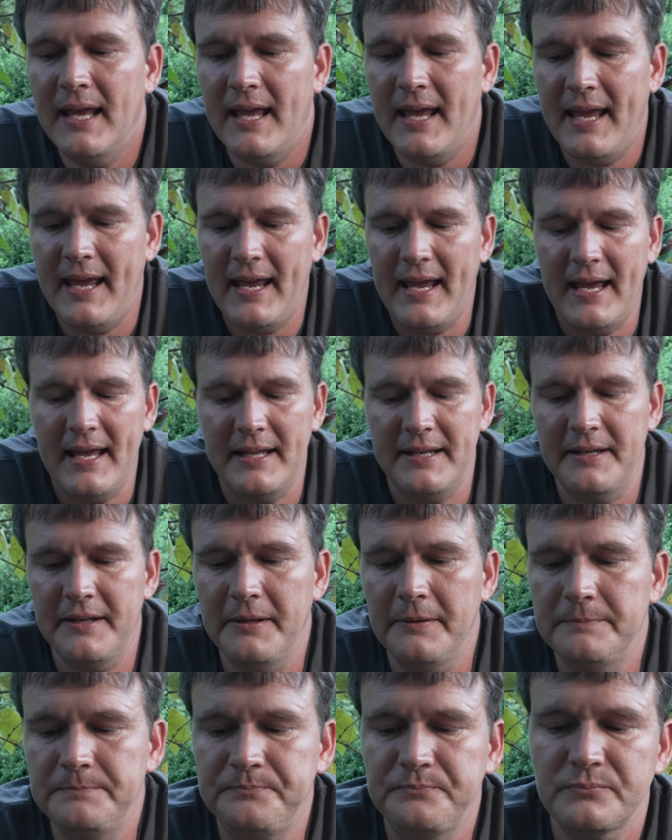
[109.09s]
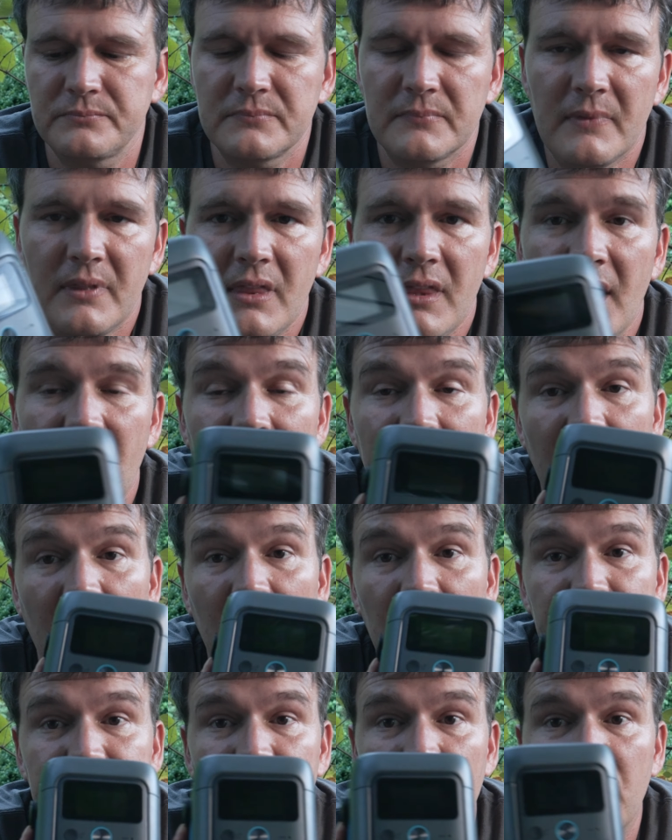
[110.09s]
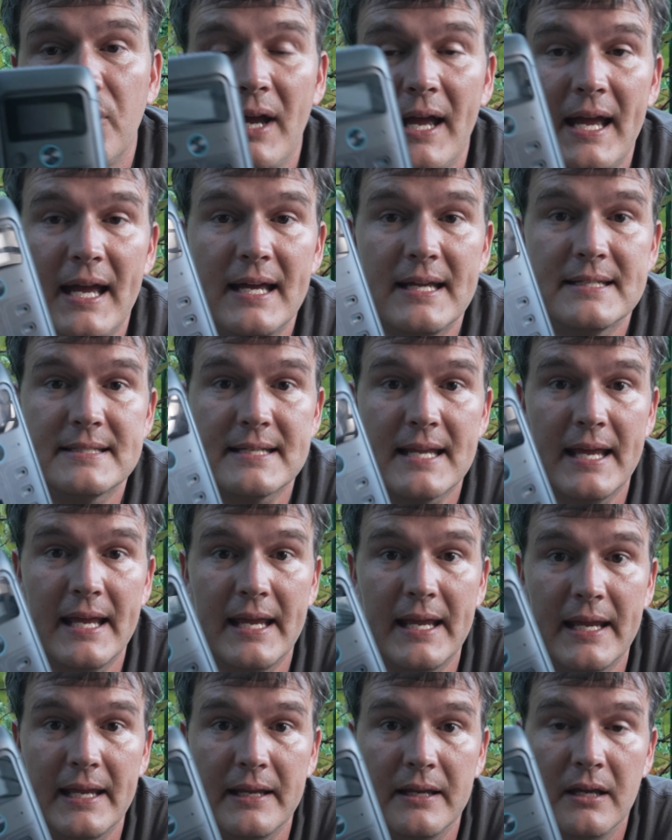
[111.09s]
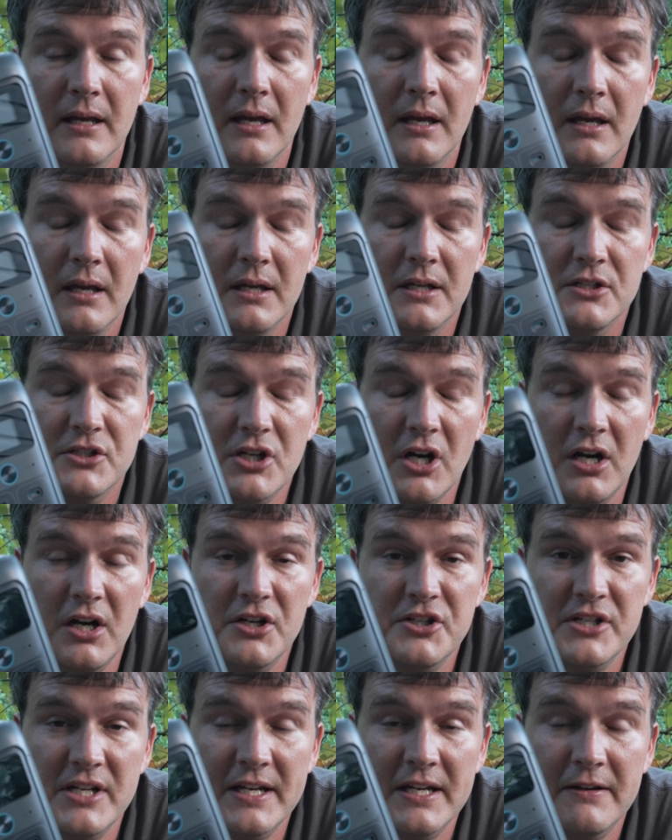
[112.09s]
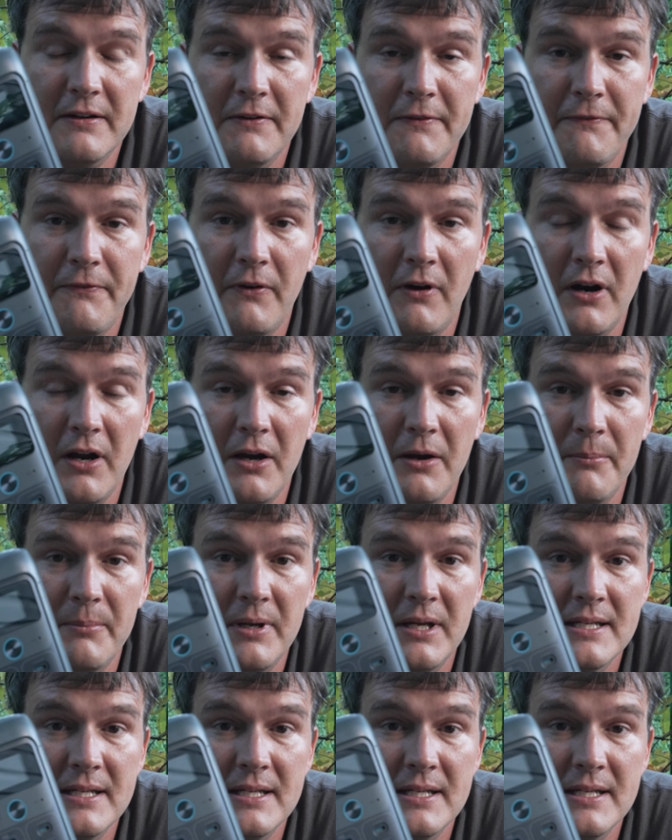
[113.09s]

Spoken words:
And it also has a charging from